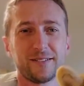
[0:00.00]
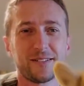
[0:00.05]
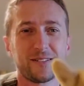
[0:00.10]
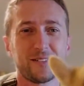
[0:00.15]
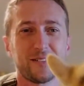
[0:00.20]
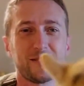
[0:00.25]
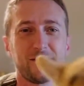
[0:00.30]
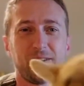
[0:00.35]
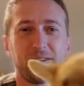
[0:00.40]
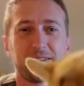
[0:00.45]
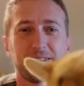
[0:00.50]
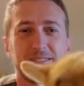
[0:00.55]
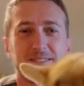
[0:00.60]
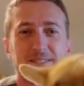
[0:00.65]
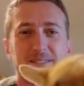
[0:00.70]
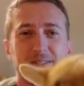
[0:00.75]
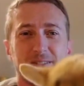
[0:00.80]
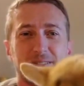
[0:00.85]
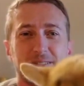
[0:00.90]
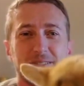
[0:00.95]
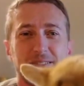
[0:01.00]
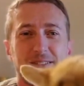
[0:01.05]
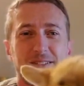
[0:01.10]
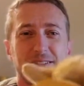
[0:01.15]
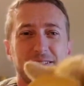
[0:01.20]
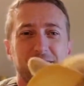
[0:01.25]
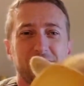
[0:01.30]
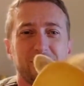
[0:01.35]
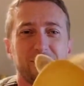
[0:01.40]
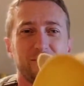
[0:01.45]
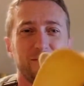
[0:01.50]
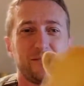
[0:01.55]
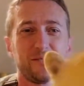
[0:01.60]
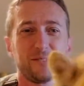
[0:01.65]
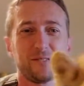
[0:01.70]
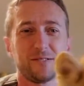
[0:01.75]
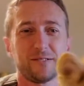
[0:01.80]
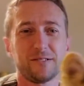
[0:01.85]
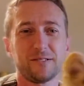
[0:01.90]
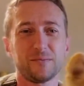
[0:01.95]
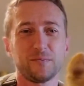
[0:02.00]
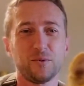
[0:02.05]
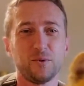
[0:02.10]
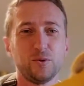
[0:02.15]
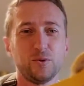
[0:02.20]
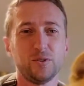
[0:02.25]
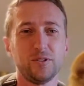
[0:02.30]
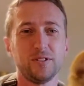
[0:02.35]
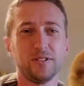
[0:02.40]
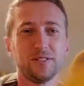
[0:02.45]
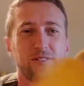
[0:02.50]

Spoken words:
the dog is going to... Look, it's a spoon.